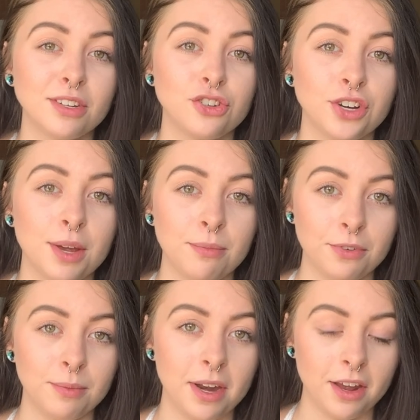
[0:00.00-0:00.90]
the trip
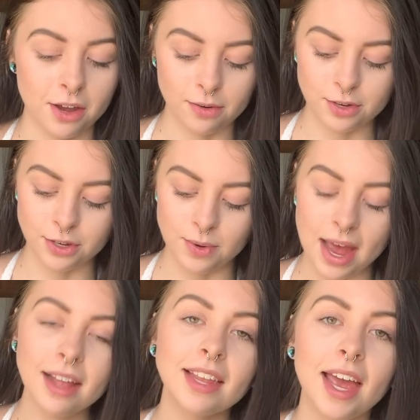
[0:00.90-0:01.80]
for me to go to
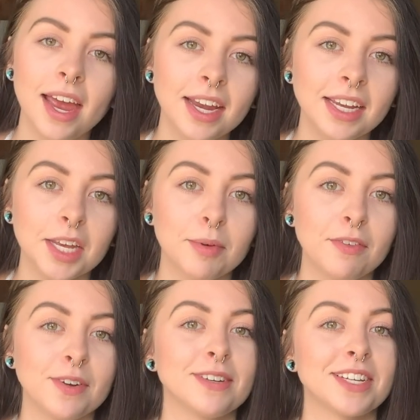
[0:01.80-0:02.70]
LA and get my
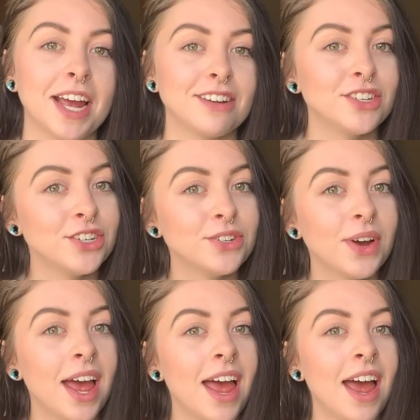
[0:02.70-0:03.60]
first
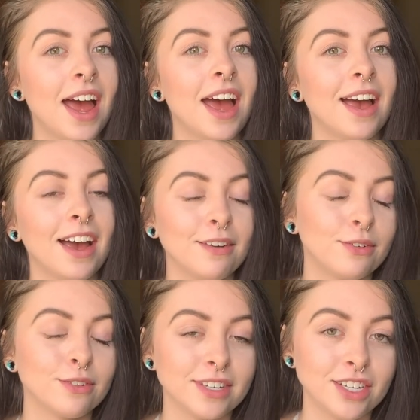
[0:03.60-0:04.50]
tattoo at High
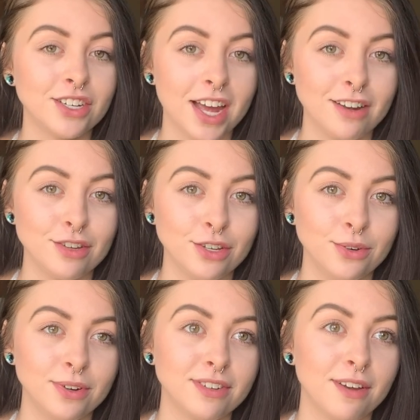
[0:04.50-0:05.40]
Voltage
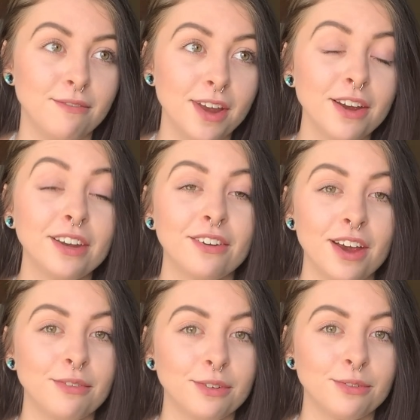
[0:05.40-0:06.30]
Tattoo, which I'm very
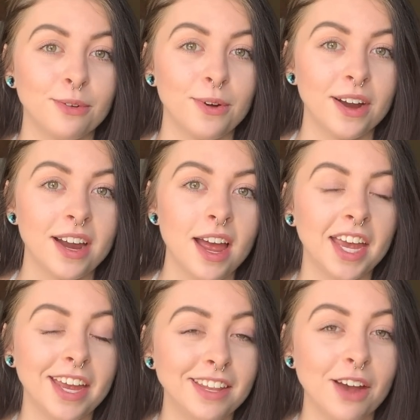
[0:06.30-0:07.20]
grateful for.
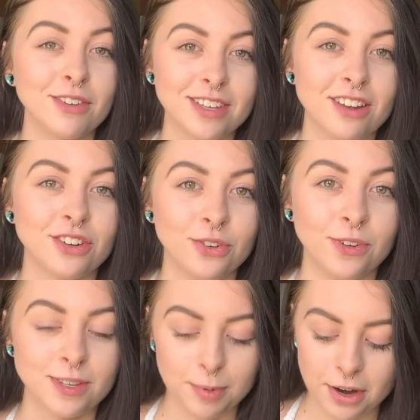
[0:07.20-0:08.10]
And that was such a
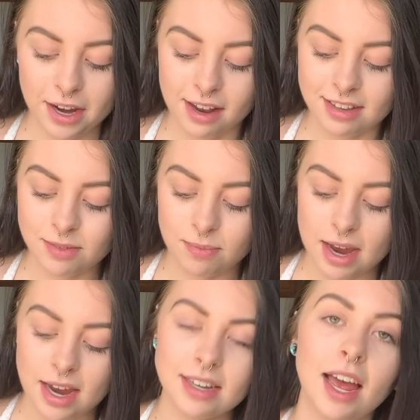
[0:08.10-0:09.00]
cool experience.
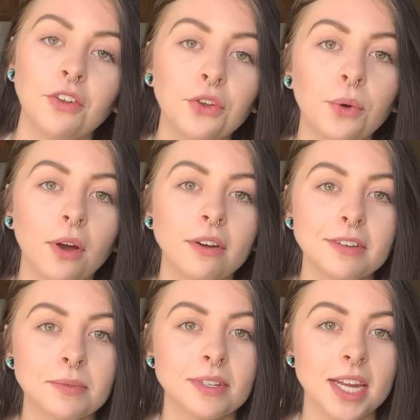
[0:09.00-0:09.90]
My tattoo
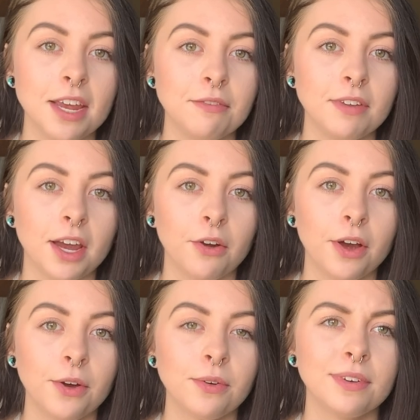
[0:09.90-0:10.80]
artist was Nate
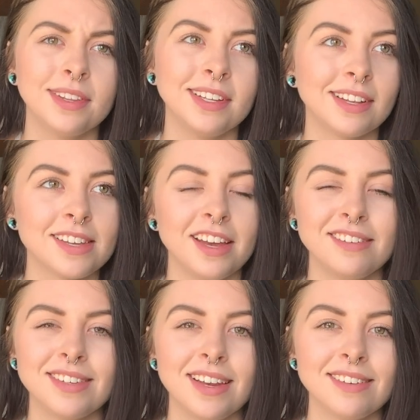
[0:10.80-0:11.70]
Fierro. I think that's how
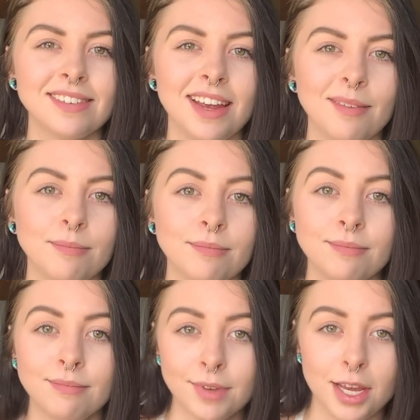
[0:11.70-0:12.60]
you say his name.
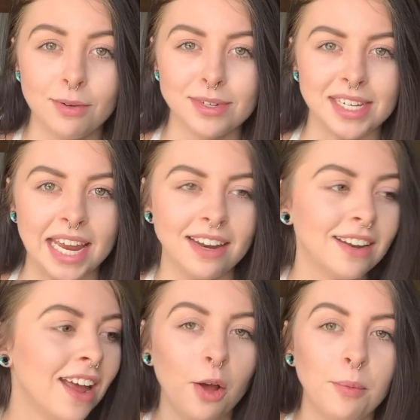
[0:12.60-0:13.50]
It was Nate.
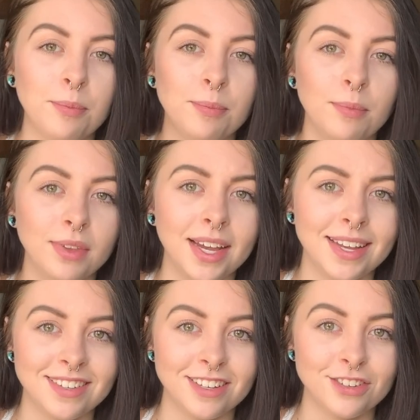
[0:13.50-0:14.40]
I'll link
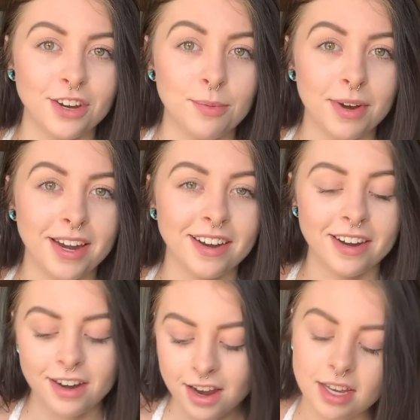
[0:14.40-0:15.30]
his Instagram right
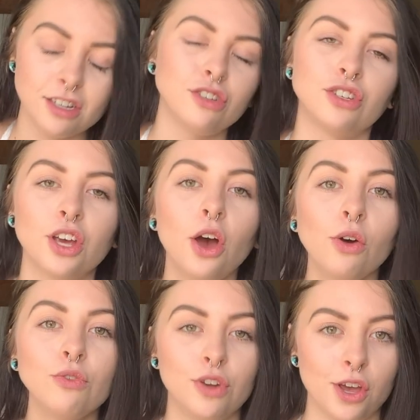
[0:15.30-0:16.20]
here. He is
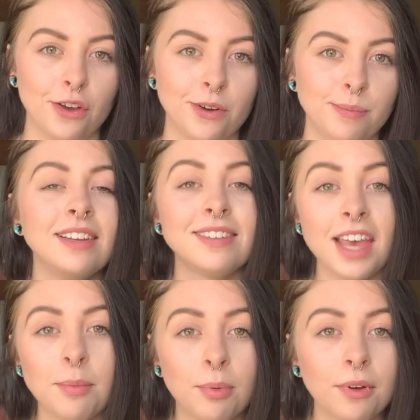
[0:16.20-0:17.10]
so dope. He
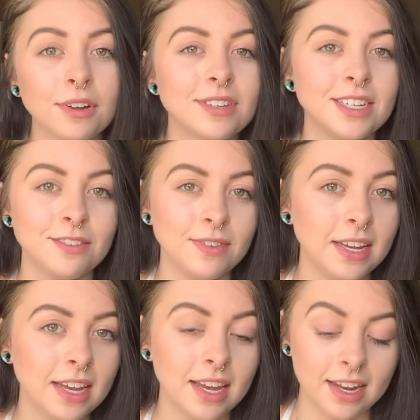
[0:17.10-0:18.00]
skateboards, he's
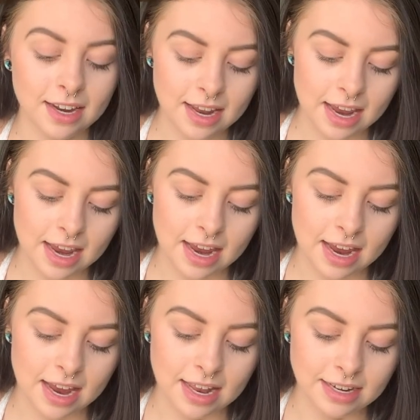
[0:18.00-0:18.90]
vegan,
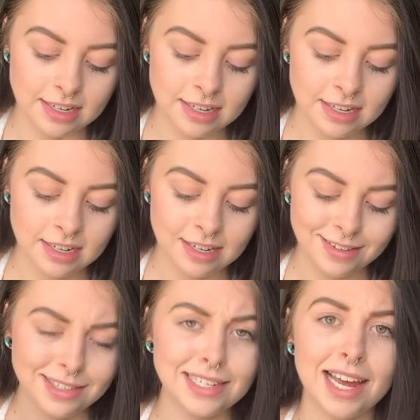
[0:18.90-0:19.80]
and
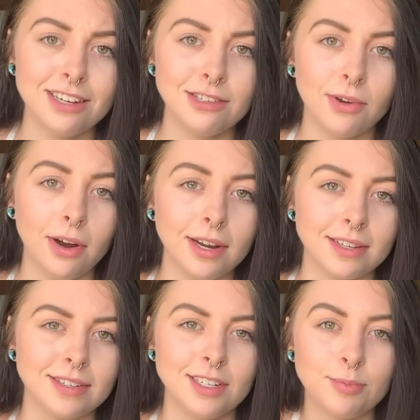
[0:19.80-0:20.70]
he's a tattoo
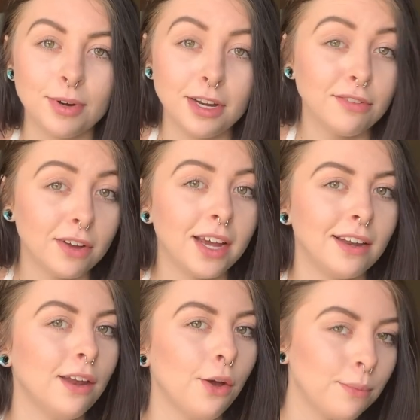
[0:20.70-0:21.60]
artist. He's pretty fucking dope.